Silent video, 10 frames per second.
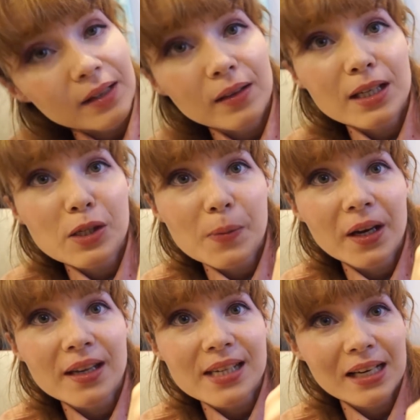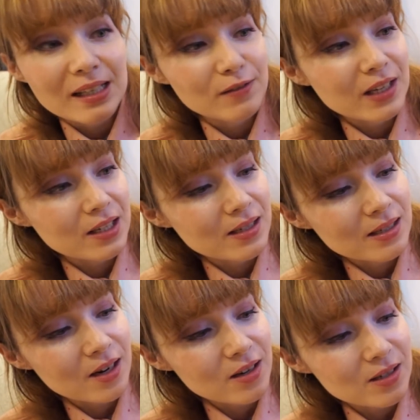These buttons have little
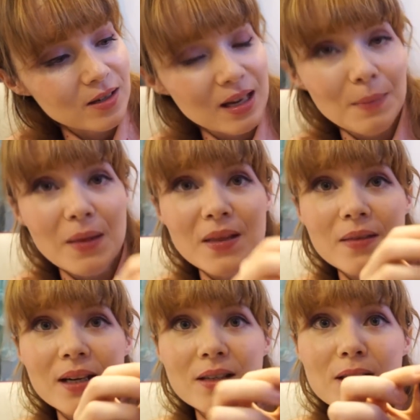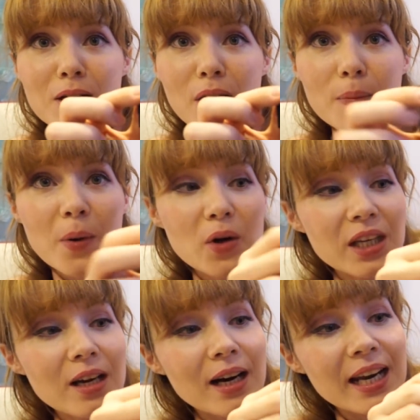stars on them, and then there is another bow
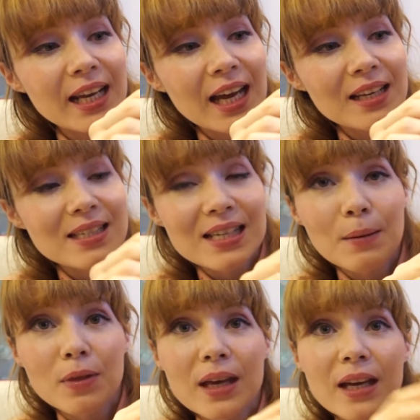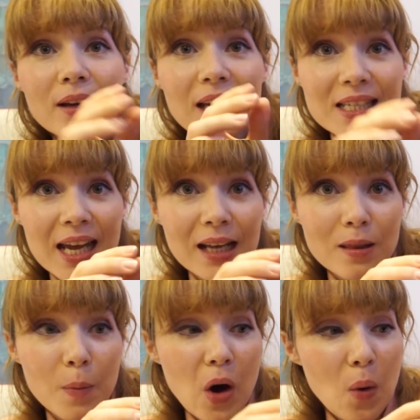here, and again, same thing, you can take
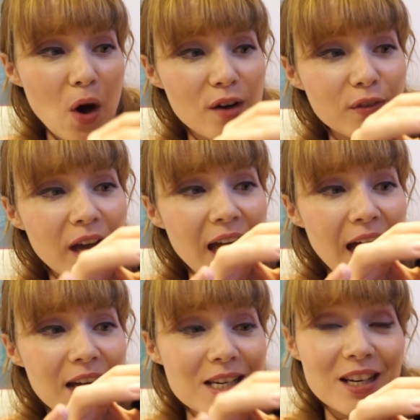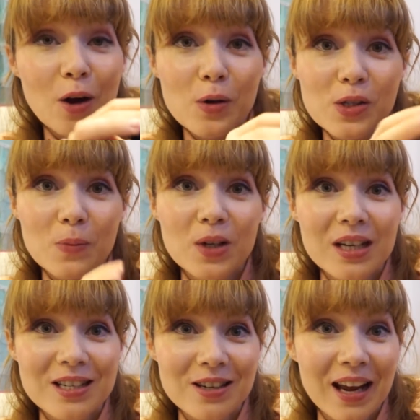the bow off and you can also put it
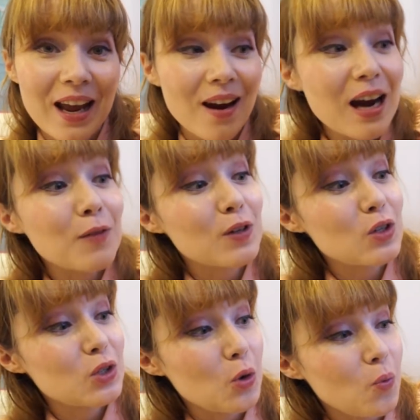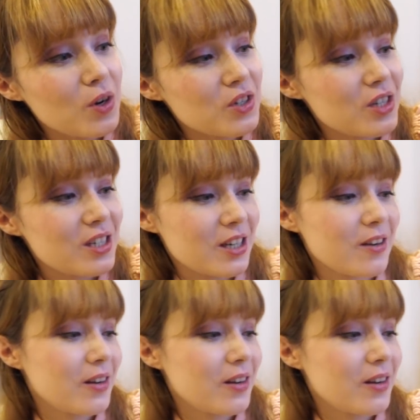into your hair if you so wanted to.